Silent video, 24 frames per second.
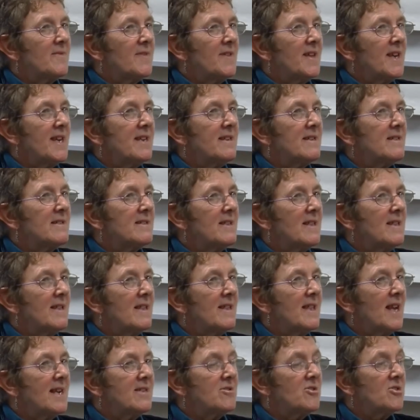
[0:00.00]
thing,
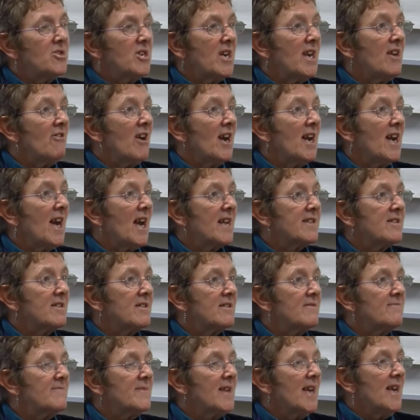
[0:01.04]
last year I had
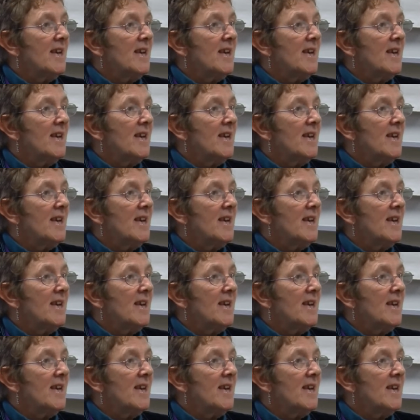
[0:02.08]
a